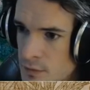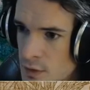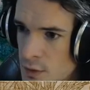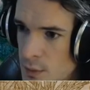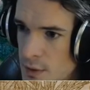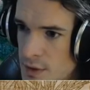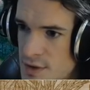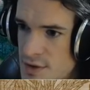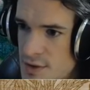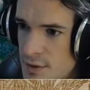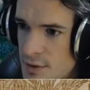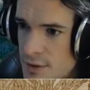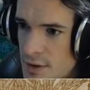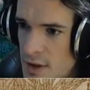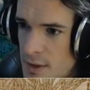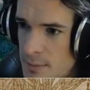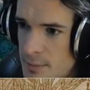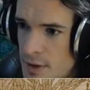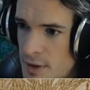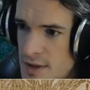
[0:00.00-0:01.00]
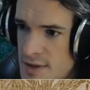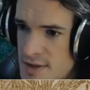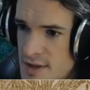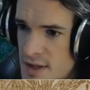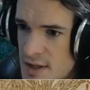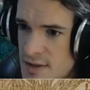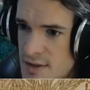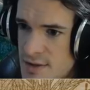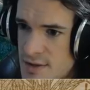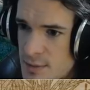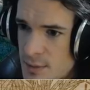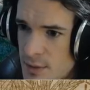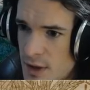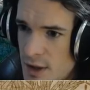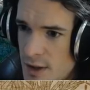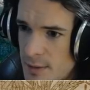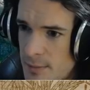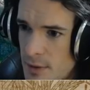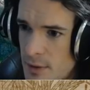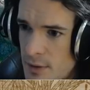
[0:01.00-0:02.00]
What is your thought process when
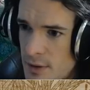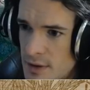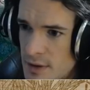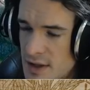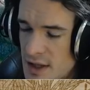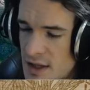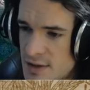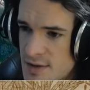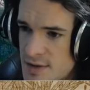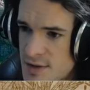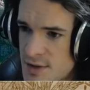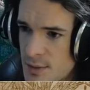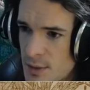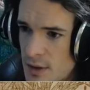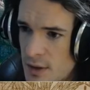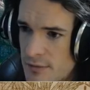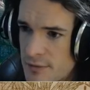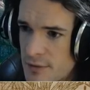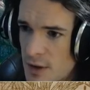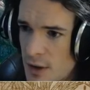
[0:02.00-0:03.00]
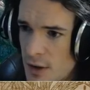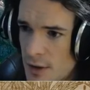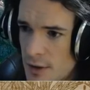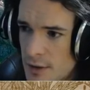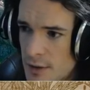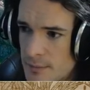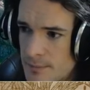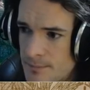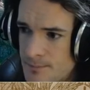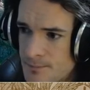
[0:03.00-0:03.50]
an opponent catches you off guard?